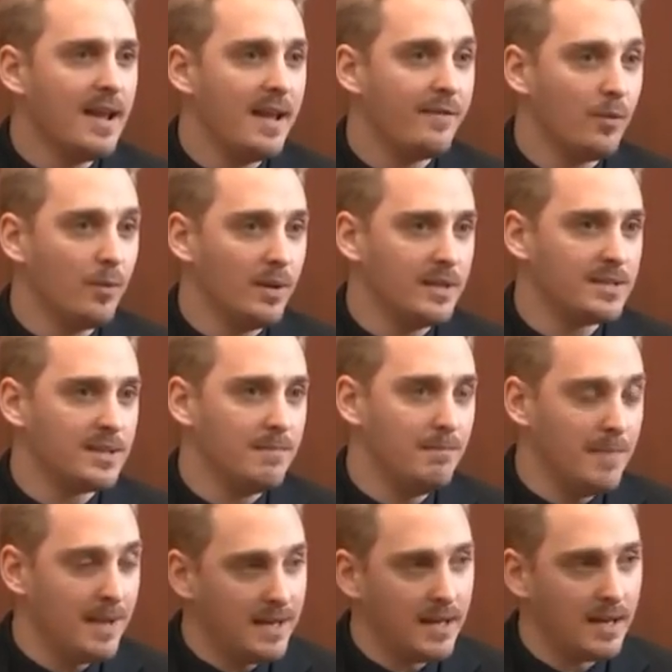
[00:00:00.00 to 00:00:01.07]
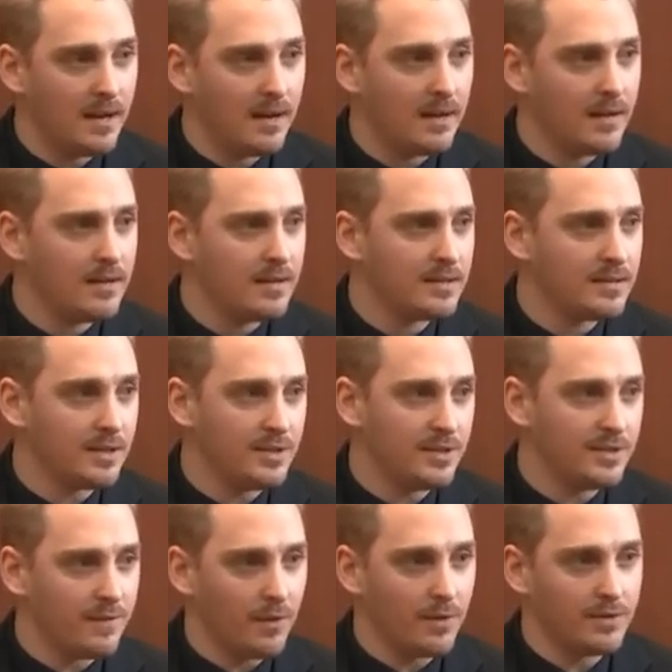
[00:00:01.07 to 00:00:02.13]
If it was media, such
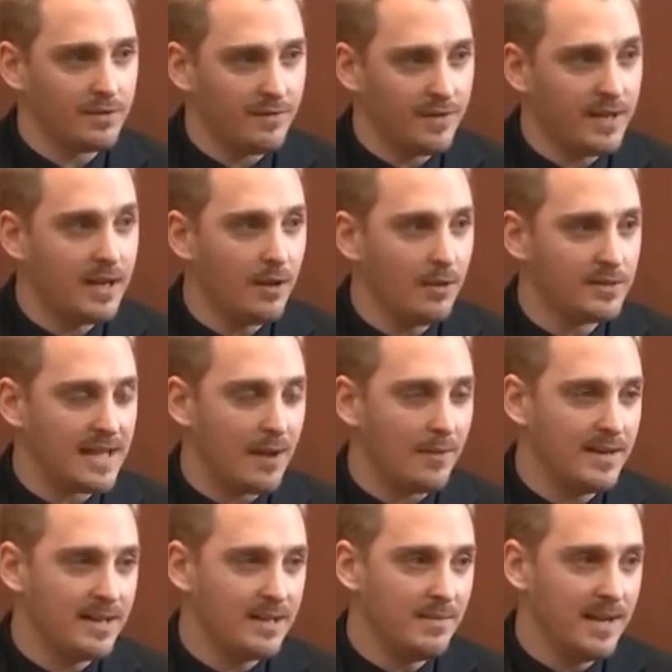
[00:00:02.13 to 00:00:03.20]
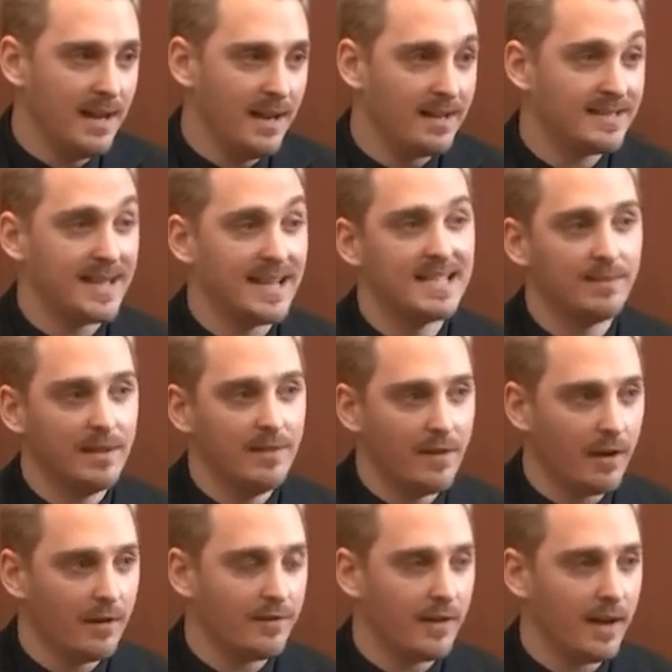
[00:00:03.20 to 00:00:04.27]
as photos or videos, that would need to be extensively
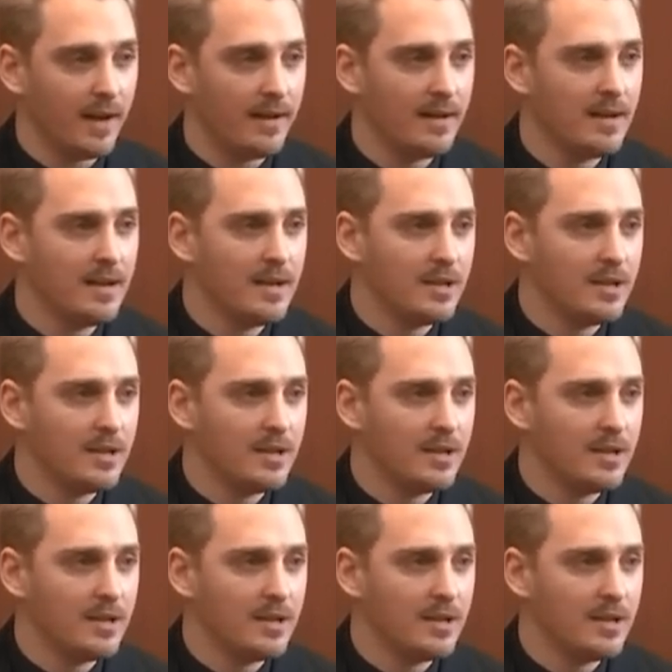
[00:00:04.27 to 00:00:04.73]
verified